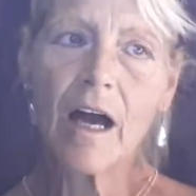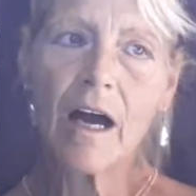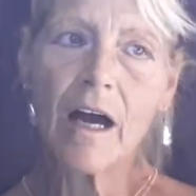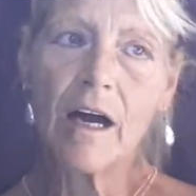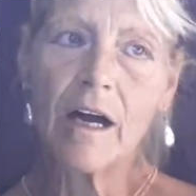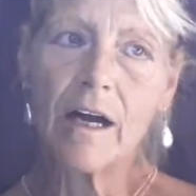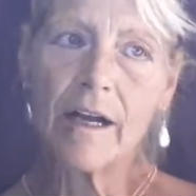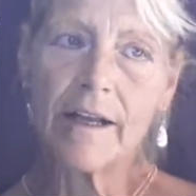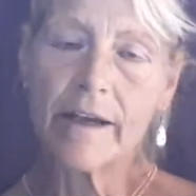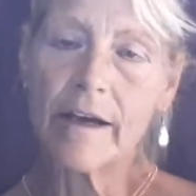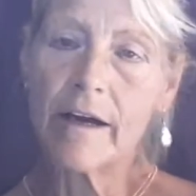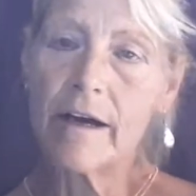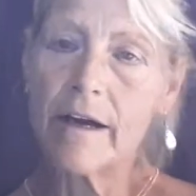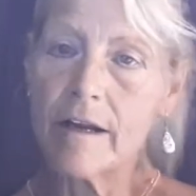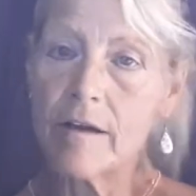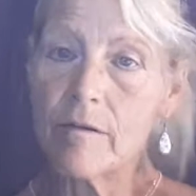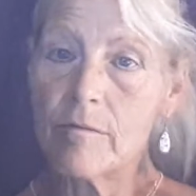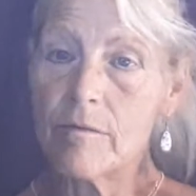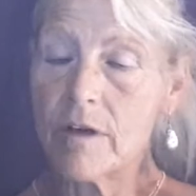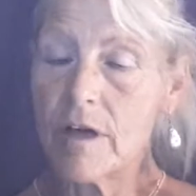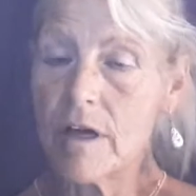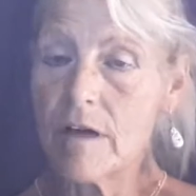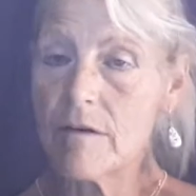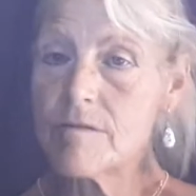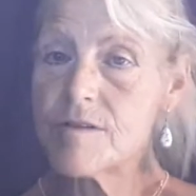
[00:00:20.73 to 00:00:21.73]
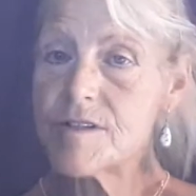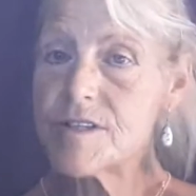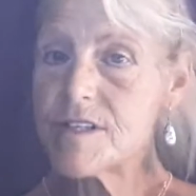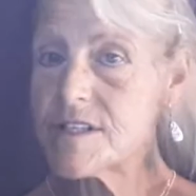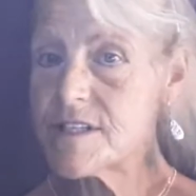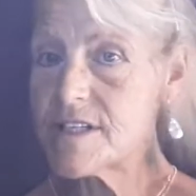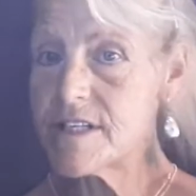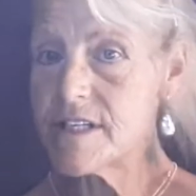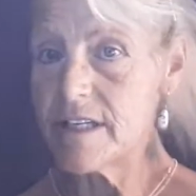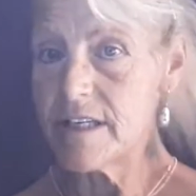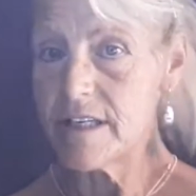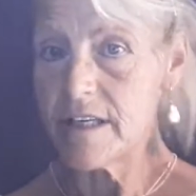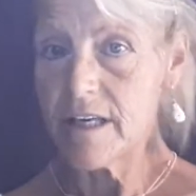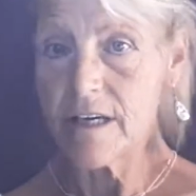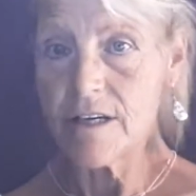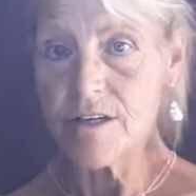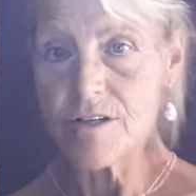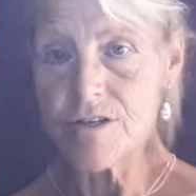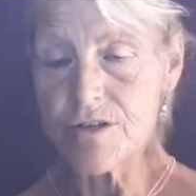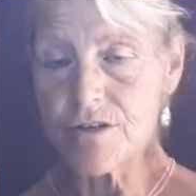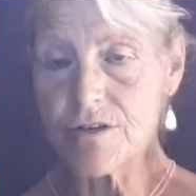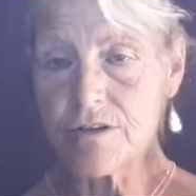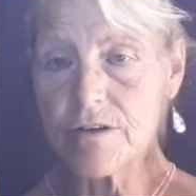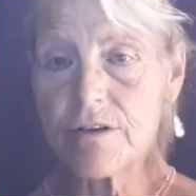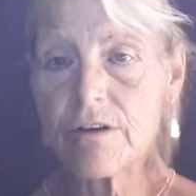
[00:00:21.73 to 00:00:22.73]
I got it when I was a
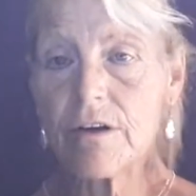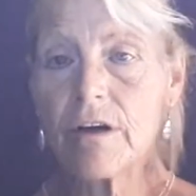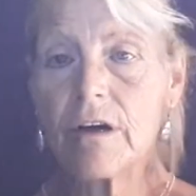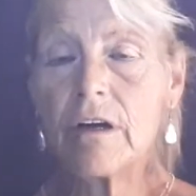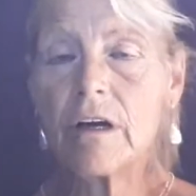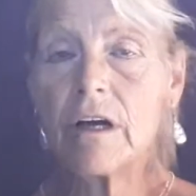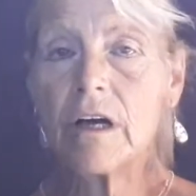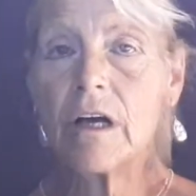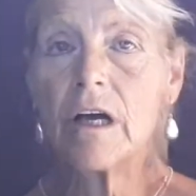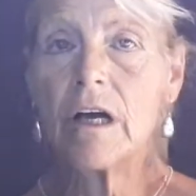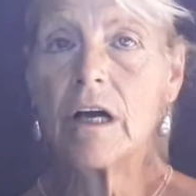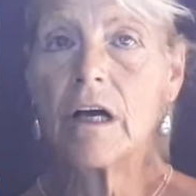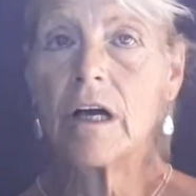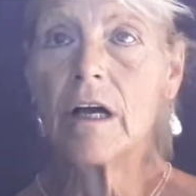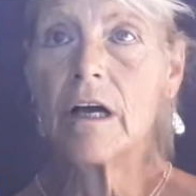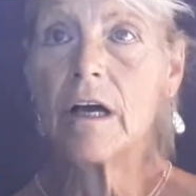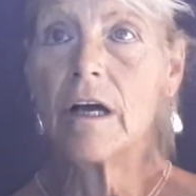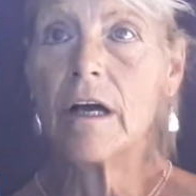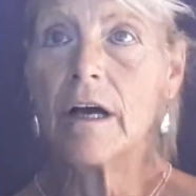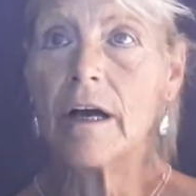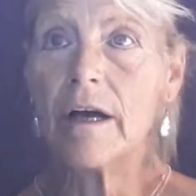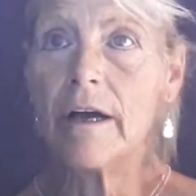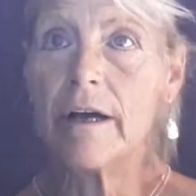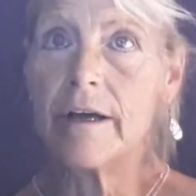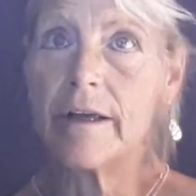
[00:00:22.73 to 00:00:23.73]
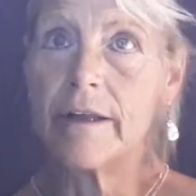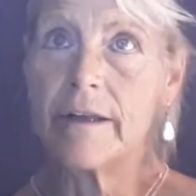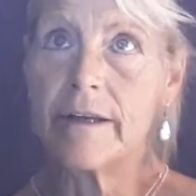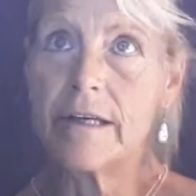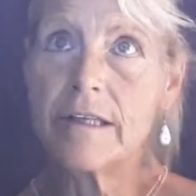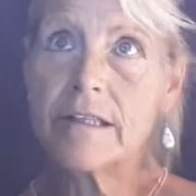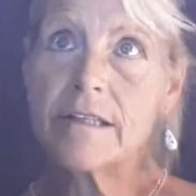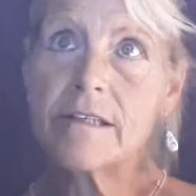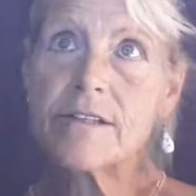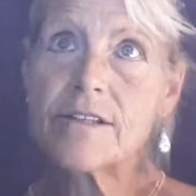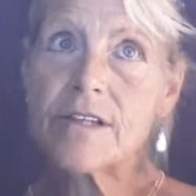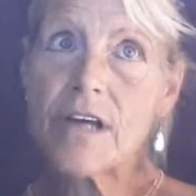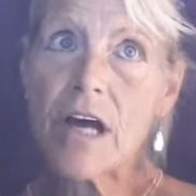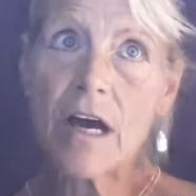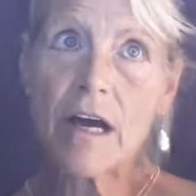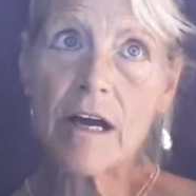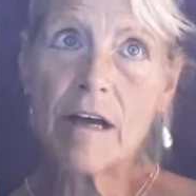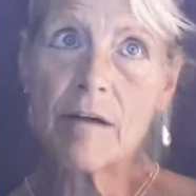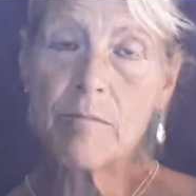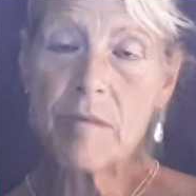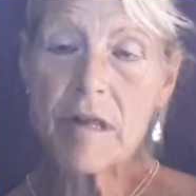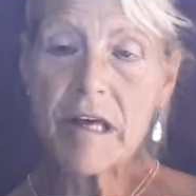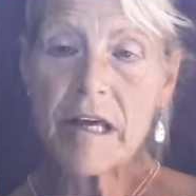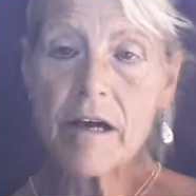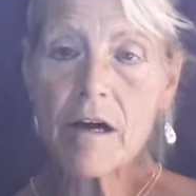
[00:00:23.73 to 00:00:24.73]
teenager, and at the
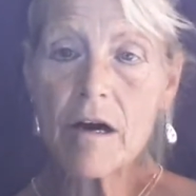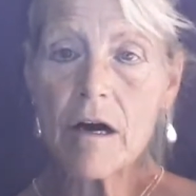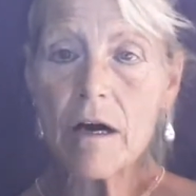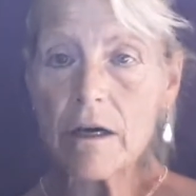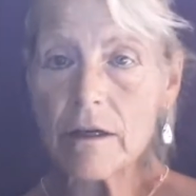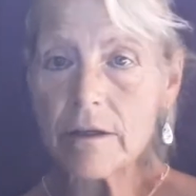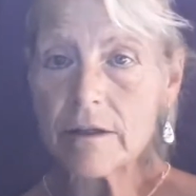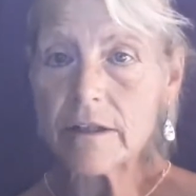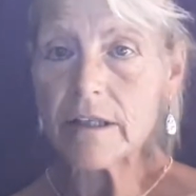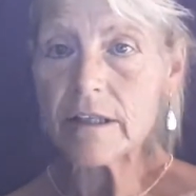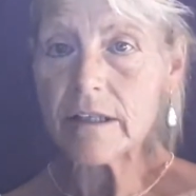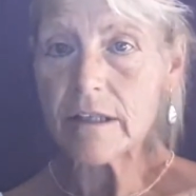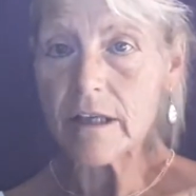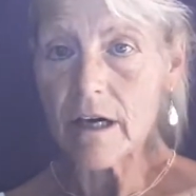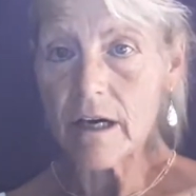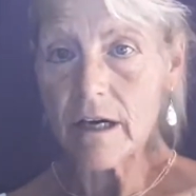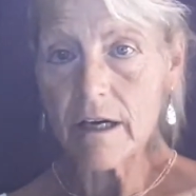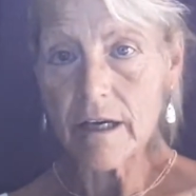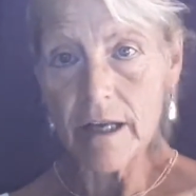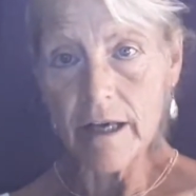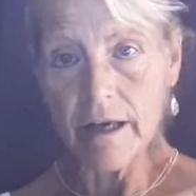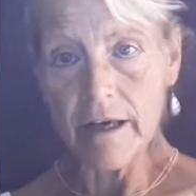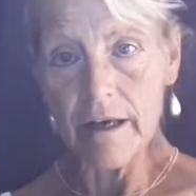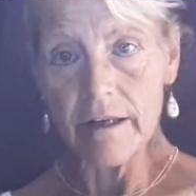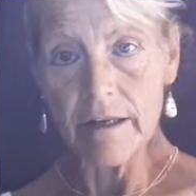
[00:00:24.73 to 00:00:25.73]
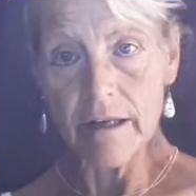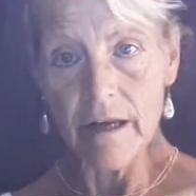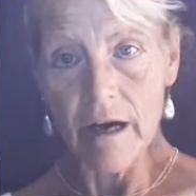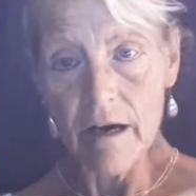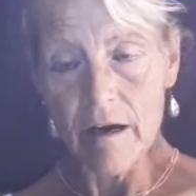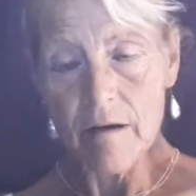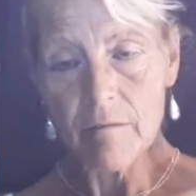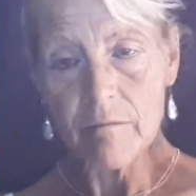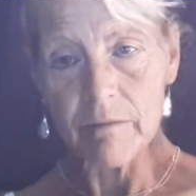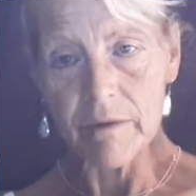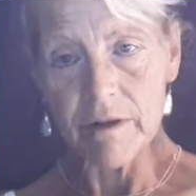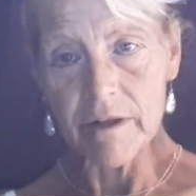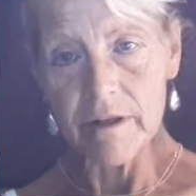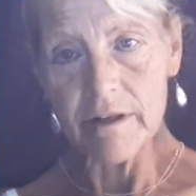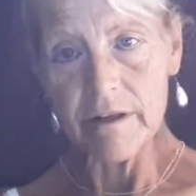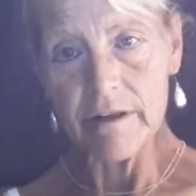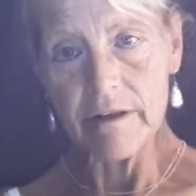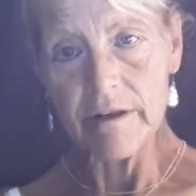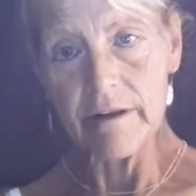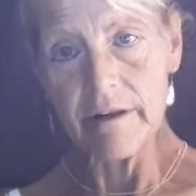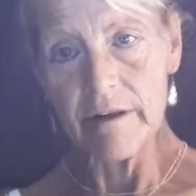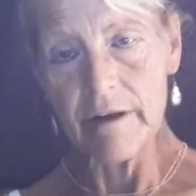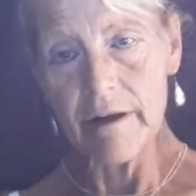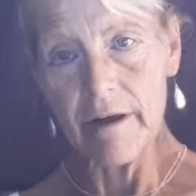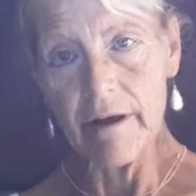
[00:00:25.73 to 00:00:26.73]
time they called it non-A,
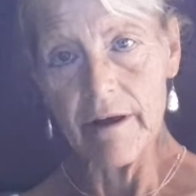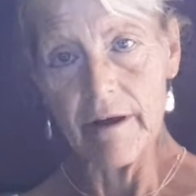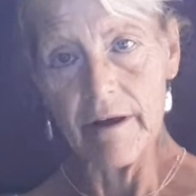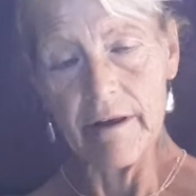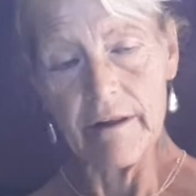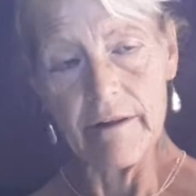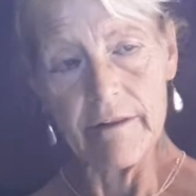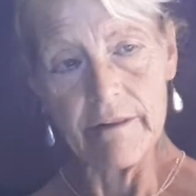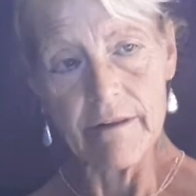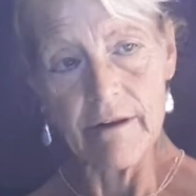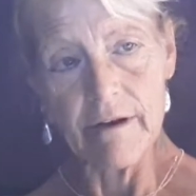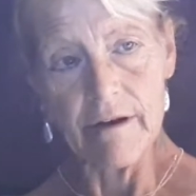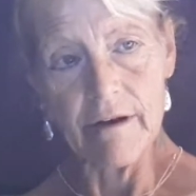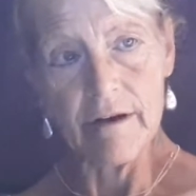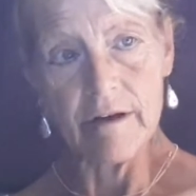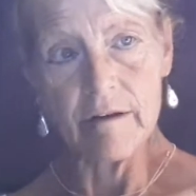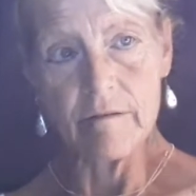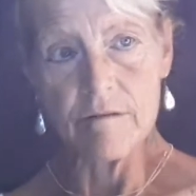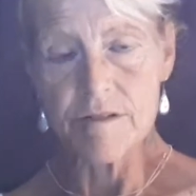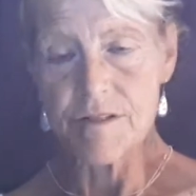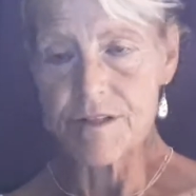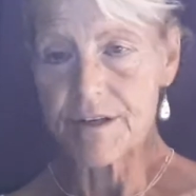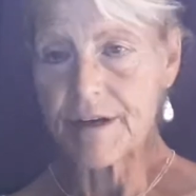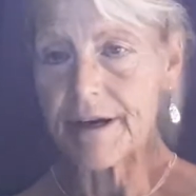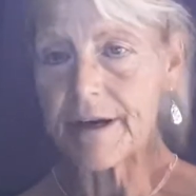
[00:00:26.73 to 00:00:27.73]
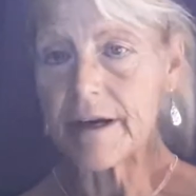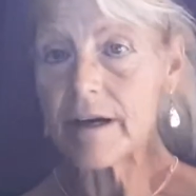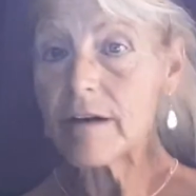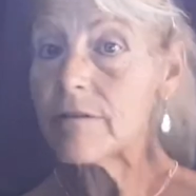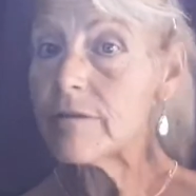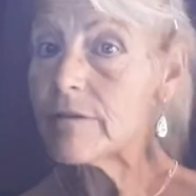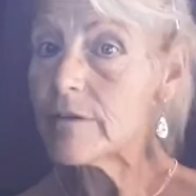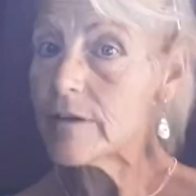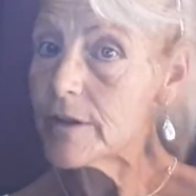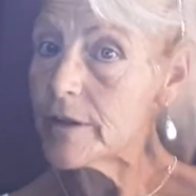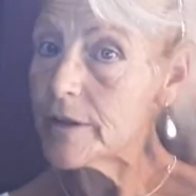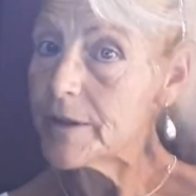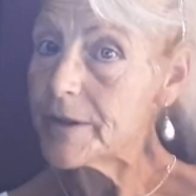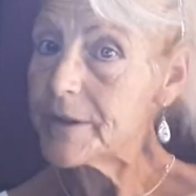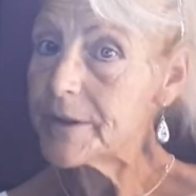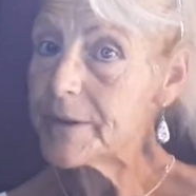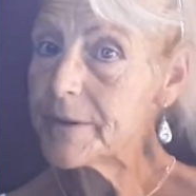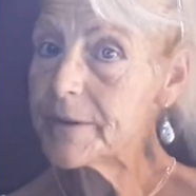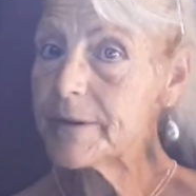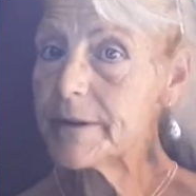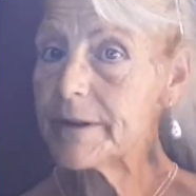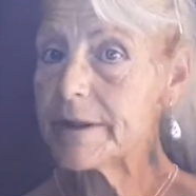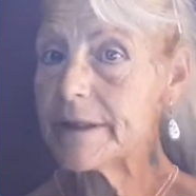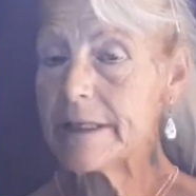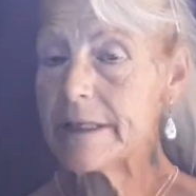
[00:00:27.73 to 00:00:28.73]
non-B, and thought it was like a flu.